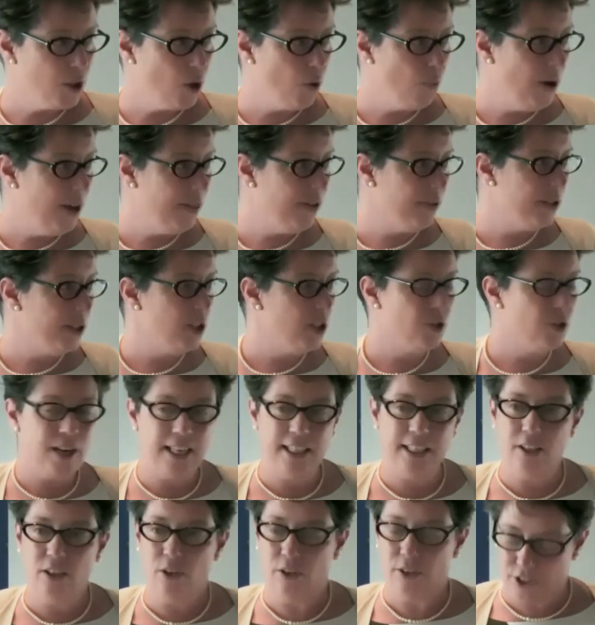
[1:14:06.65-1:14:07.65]
whether
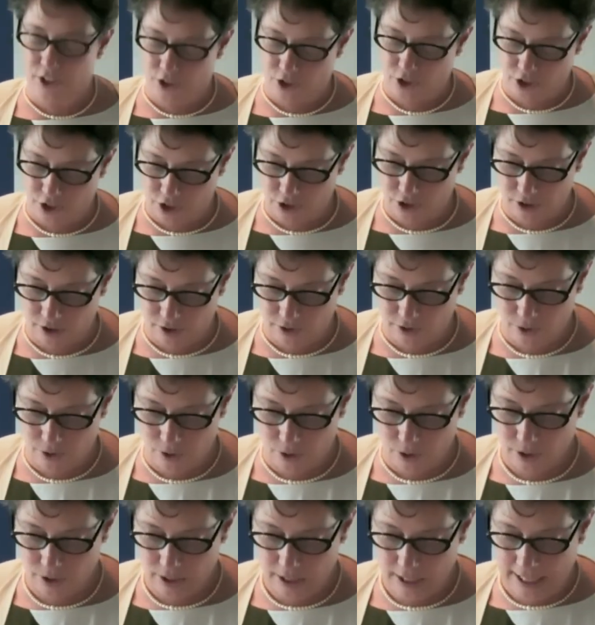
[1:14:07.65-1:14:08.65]
Australian constitutional
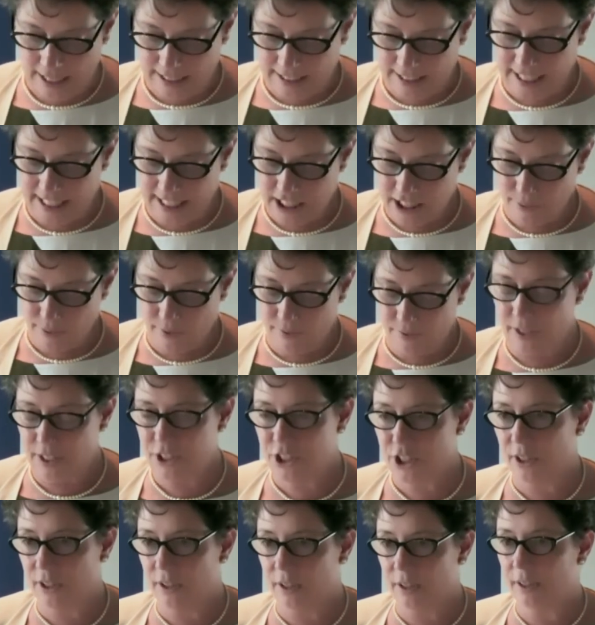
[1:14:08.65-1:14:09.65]
law needs a
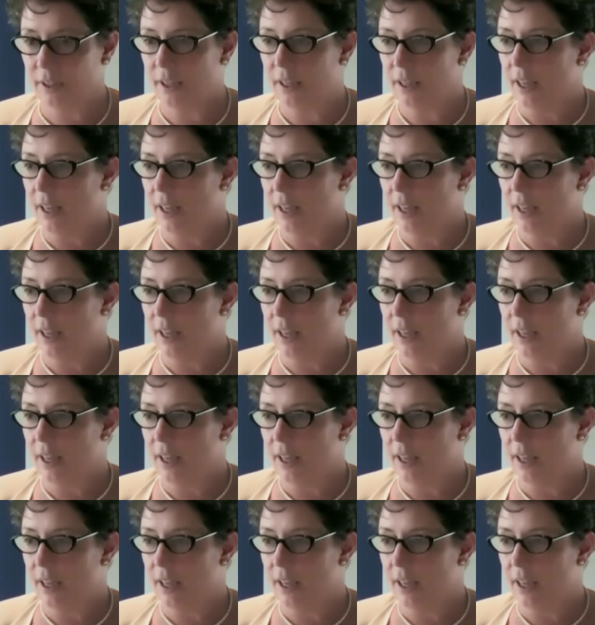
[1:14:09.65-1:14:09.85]
revision